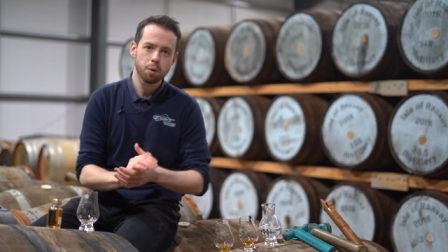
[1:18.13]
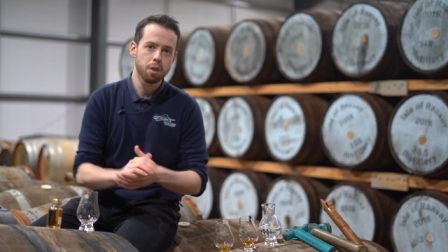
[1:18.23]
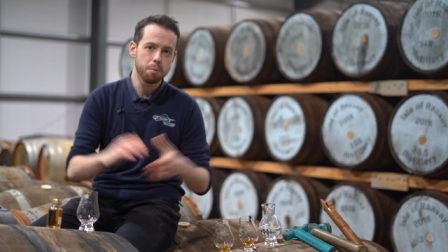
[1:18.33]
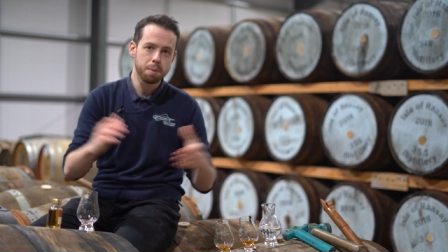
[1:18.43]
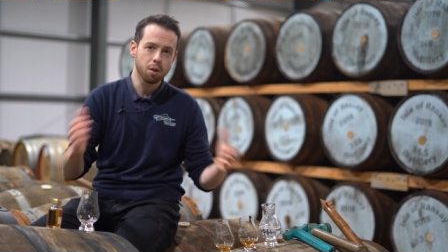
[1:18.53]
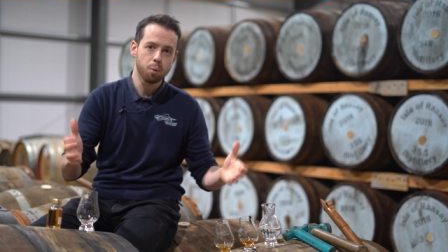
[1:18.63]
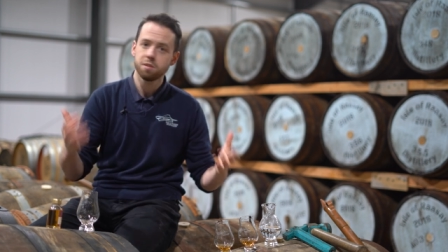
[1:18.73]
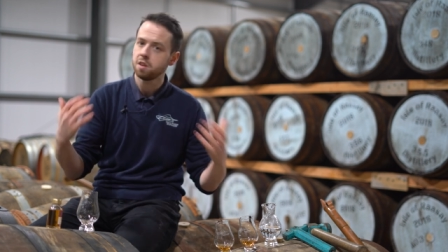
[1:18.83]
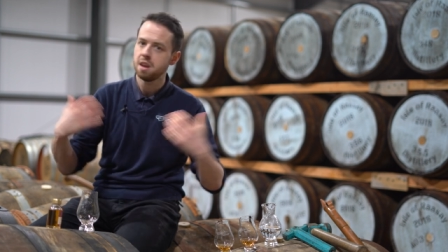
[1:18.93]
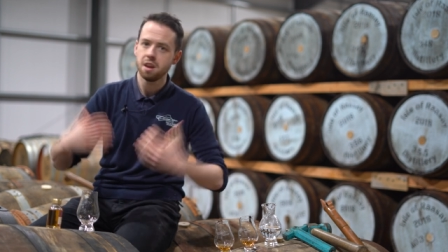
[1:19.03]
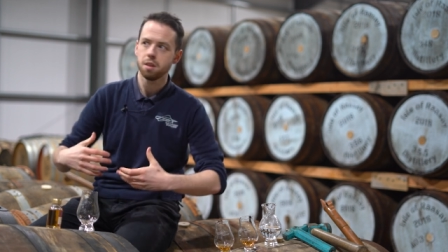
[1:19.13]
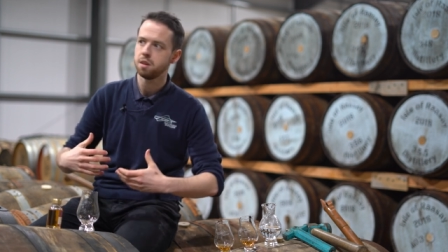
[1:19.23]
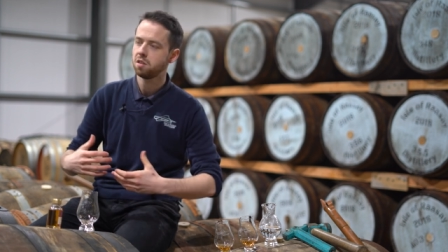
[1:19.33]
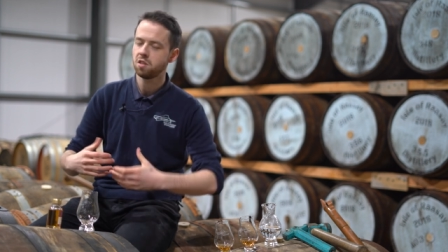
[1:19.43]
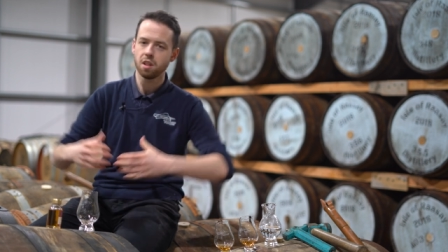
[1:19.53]
whether it be the whiskey here at the
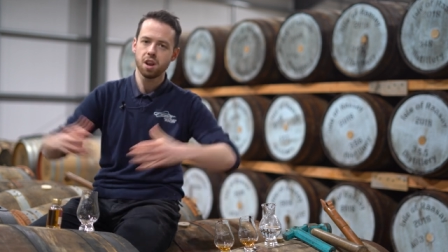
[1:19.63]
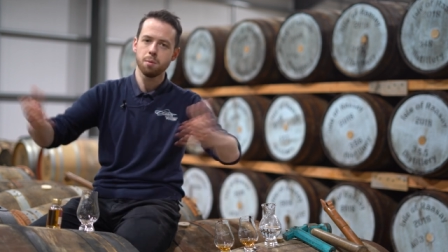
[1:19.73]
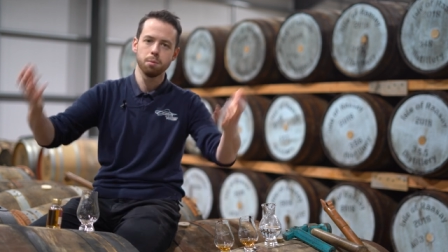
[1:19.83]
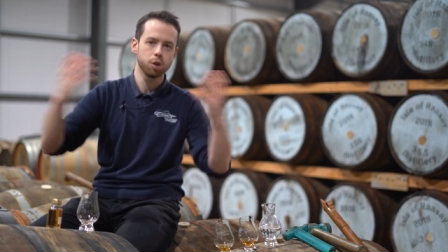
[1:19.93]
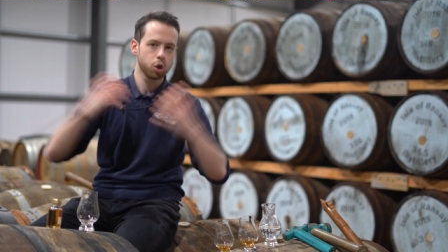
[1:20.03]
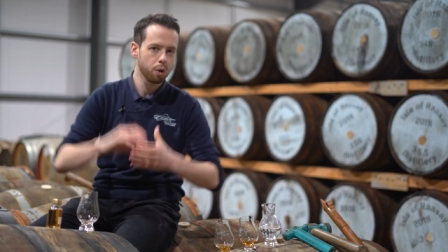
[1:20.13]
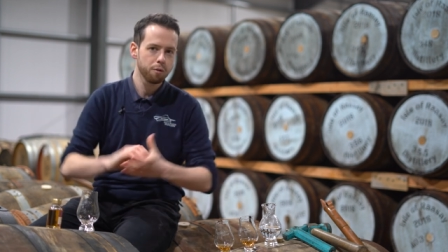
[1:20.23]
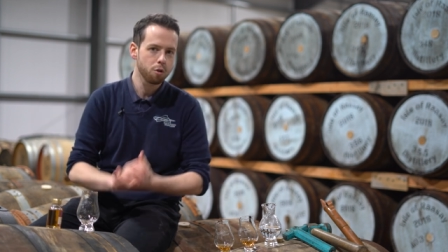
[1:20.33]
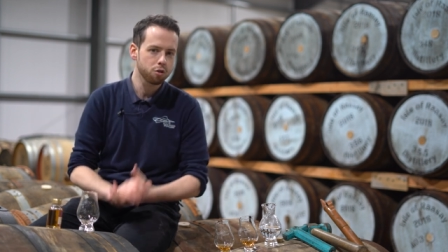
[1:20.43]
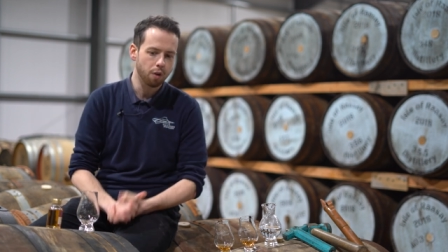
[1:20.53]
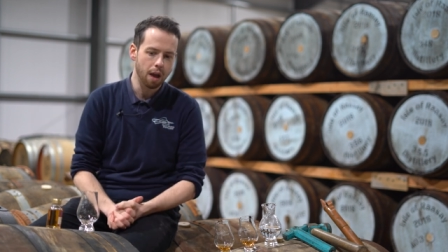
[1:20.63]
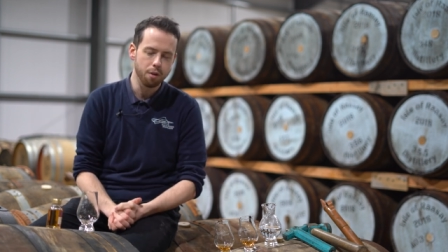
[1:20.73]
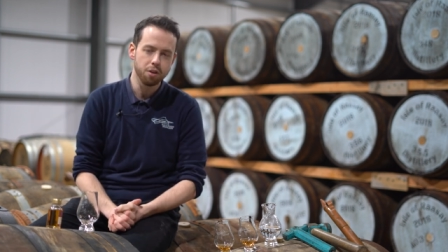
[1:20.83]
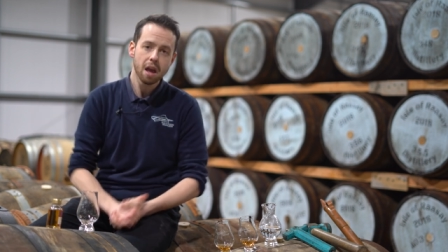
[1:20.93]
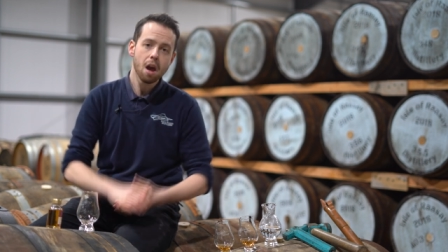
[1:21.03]
distillery when we're showing folks
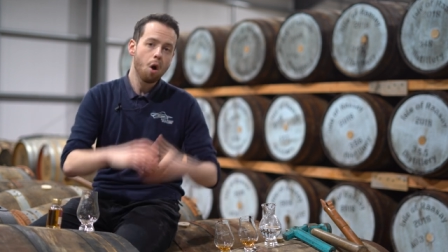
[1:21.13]
around,